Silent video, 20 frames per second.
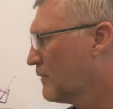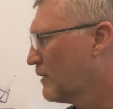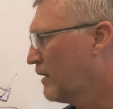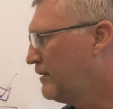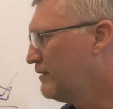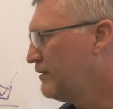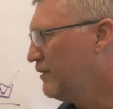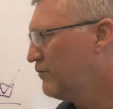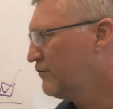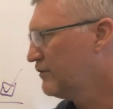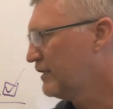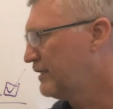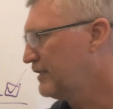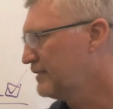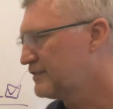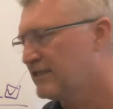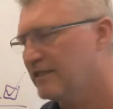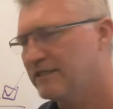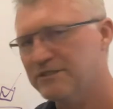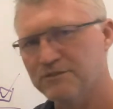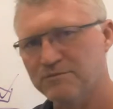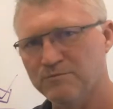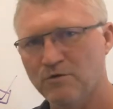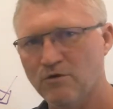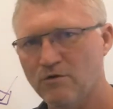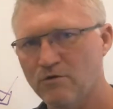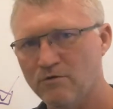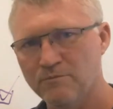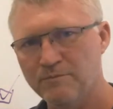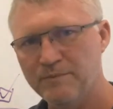And know that it's a
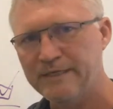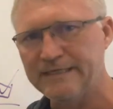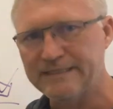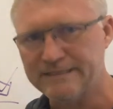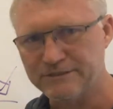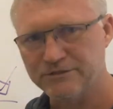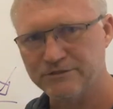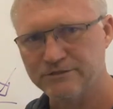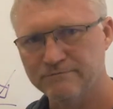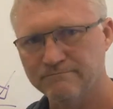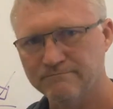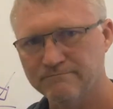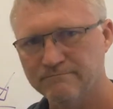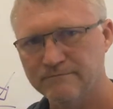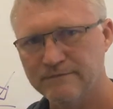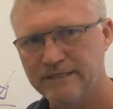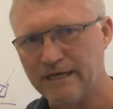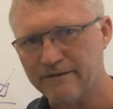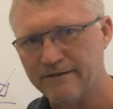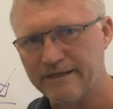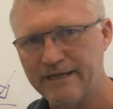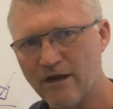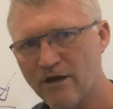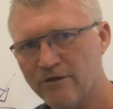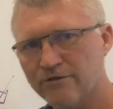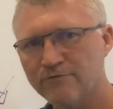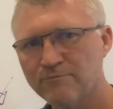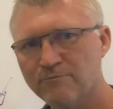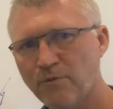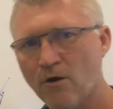small piece. Now, the
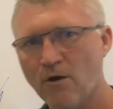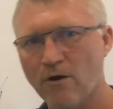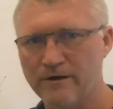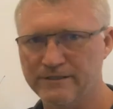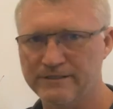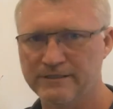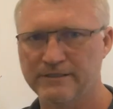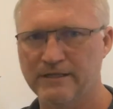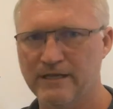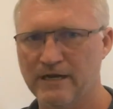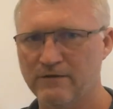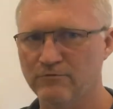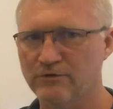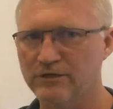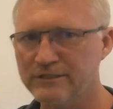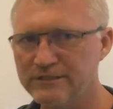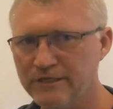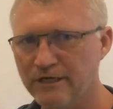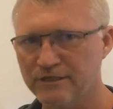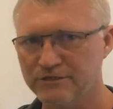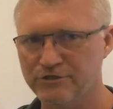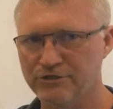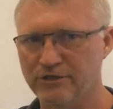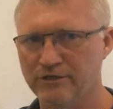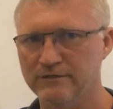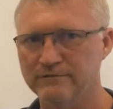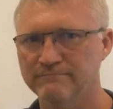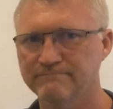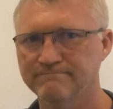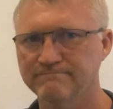other part that I want to touch
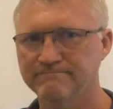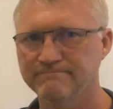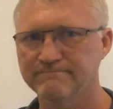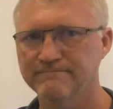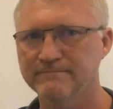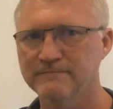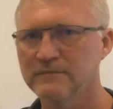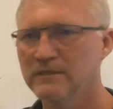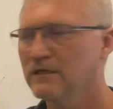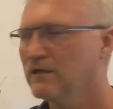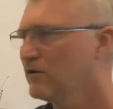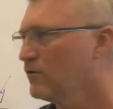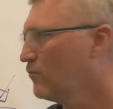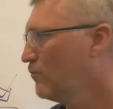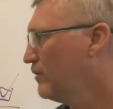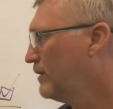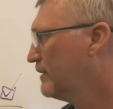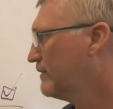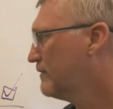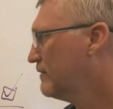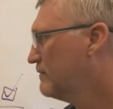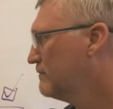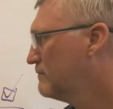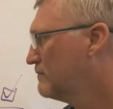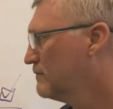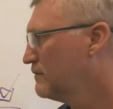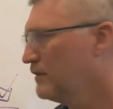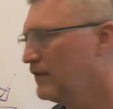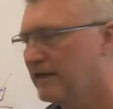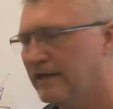on with
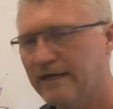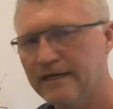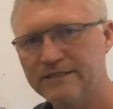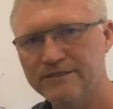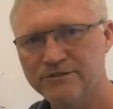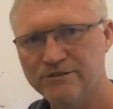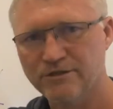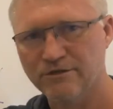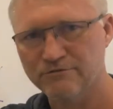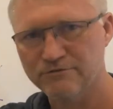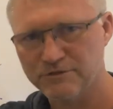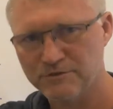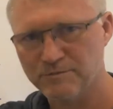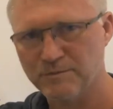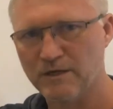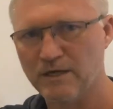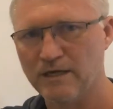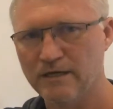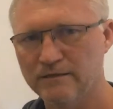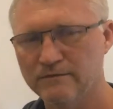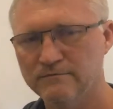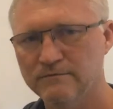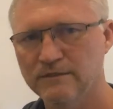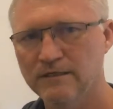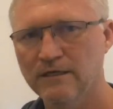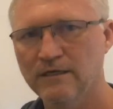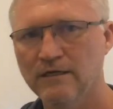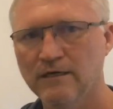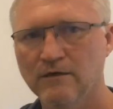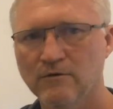XcodeSpy
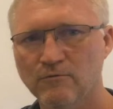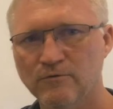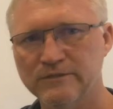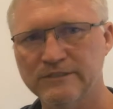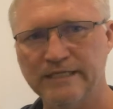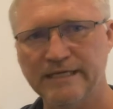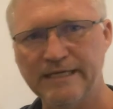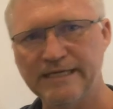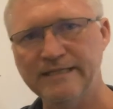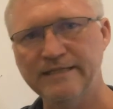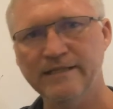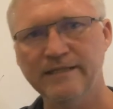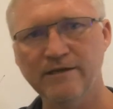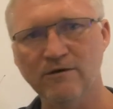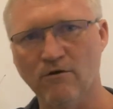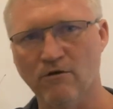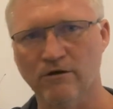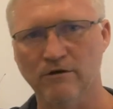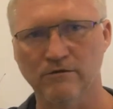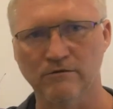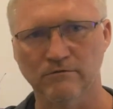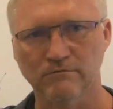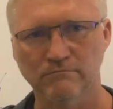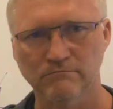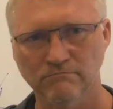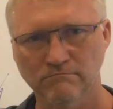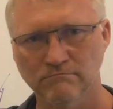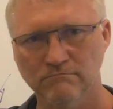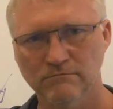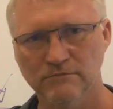was in the article,
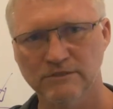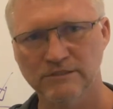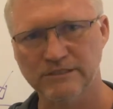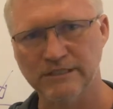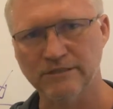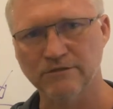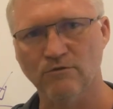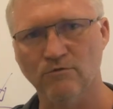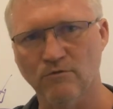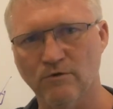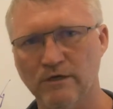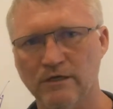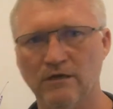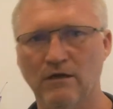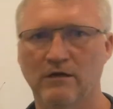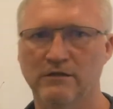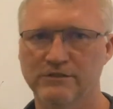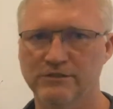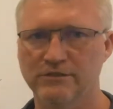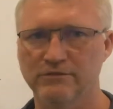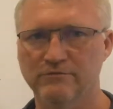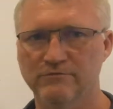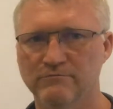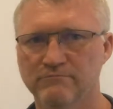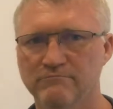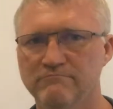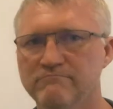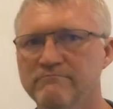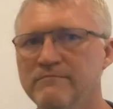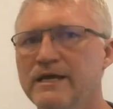SentinalOne also
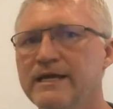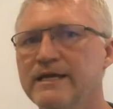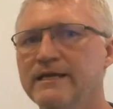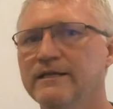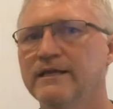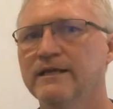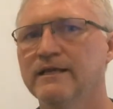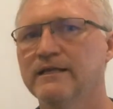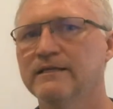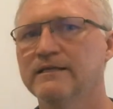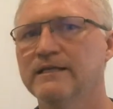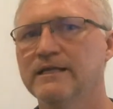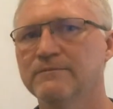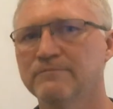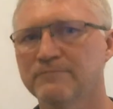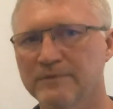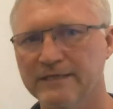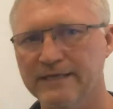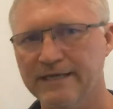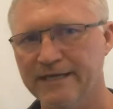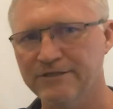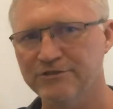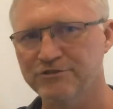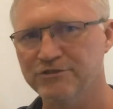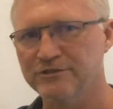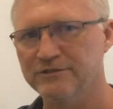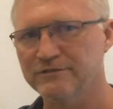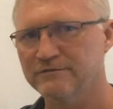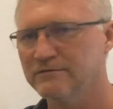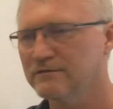made an
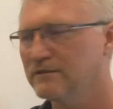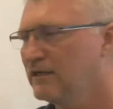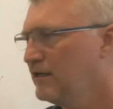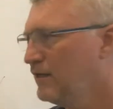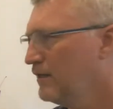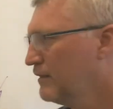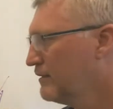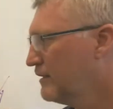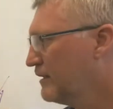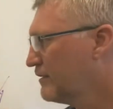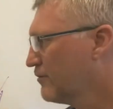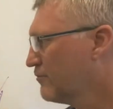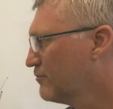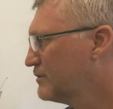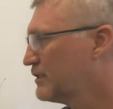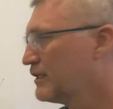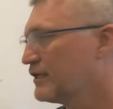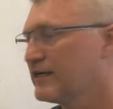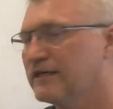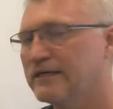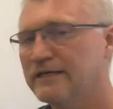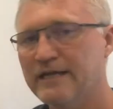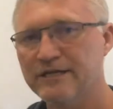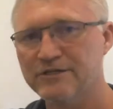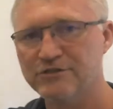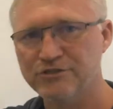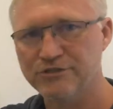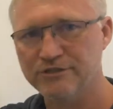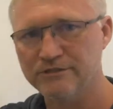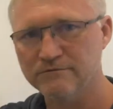implication that there was a
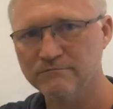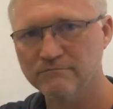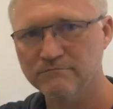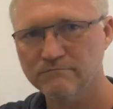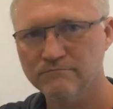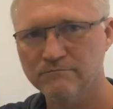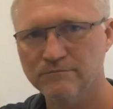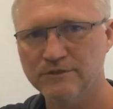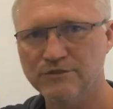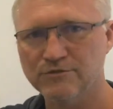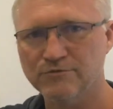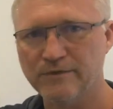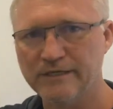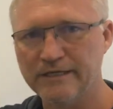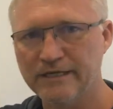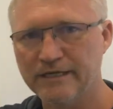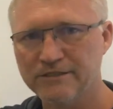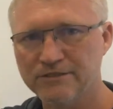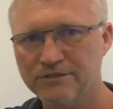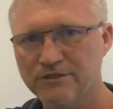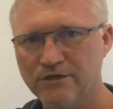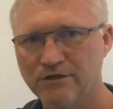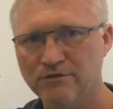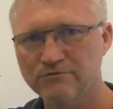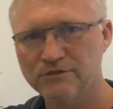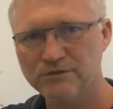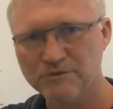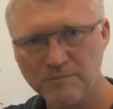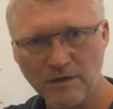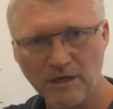connection between
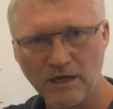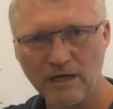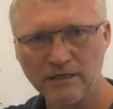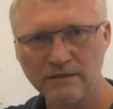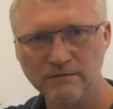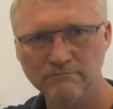XcodeSpy